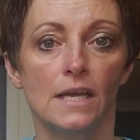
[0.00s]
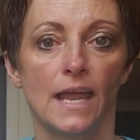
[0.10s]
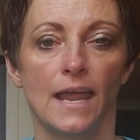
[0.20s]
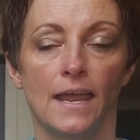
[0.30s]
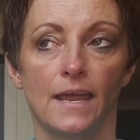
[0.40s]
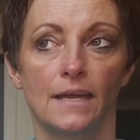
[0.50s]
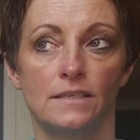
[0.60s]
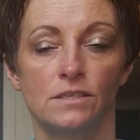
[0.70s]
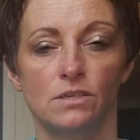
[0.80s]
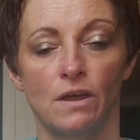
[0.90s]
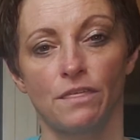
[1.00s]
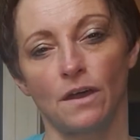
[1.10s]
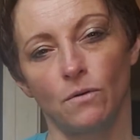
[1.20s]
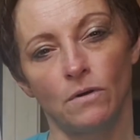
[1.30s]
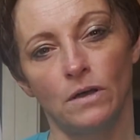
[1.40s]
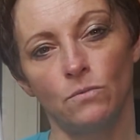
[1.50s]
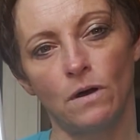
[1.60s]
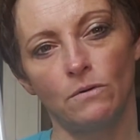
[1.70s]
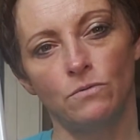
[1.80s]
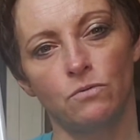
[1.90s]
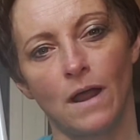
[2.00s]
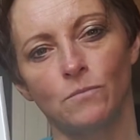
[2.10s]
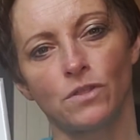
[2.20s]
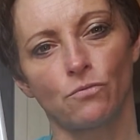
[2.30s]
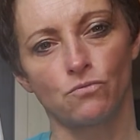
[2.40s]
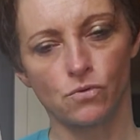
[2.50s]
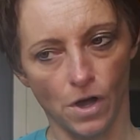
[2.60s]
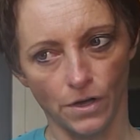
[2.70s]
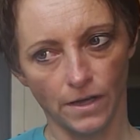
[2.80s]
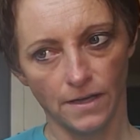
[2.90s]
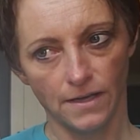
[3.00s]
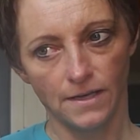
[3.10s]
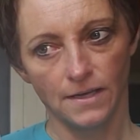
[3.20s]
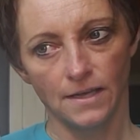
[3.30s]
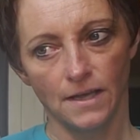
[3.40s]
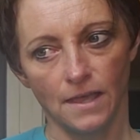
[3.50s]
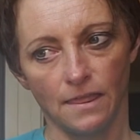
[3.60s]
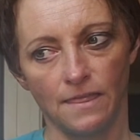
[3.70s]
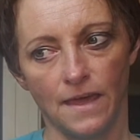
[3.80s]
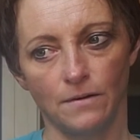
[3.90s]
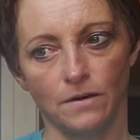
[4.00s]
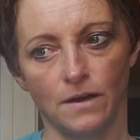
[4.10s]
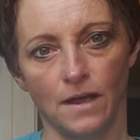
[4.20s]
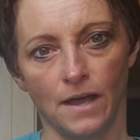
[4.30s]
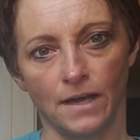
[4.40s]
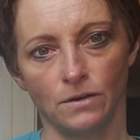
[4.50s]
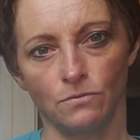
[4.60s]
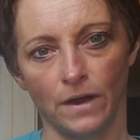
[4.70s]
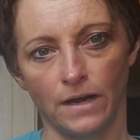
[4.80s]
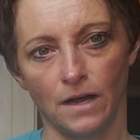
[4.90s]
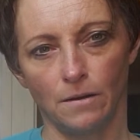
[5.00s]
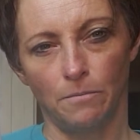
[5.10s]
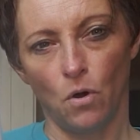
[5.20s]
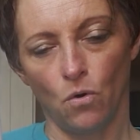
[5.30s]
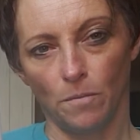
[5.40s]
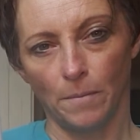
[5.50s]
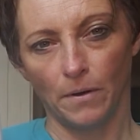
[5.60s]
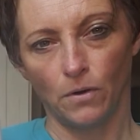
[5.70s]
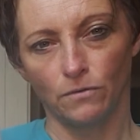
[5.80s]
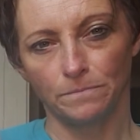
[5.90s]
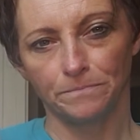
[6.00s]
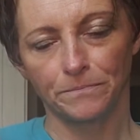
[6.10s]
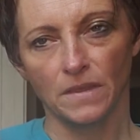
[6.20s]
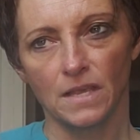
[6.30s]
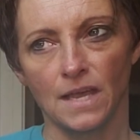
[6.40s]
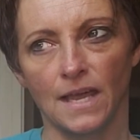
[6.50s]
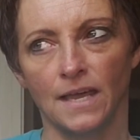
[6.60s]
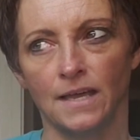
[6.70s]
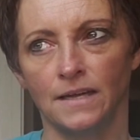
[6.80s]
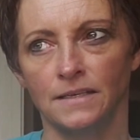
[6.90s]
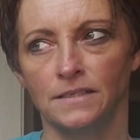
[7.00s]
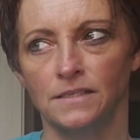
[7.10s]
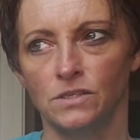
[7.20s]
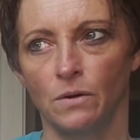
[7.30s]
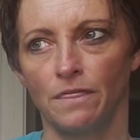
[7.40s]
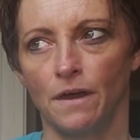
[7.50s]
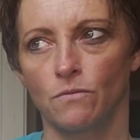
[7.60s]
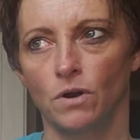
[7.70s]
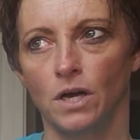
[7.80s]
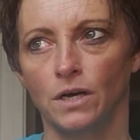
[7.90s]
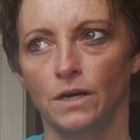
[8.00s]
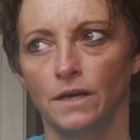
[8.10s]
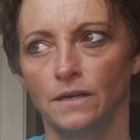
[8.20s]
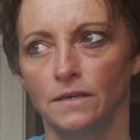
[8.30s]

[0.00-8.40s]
and so I thought, well, what would rhyme with rug that I could write a poem about? And so I thought rug,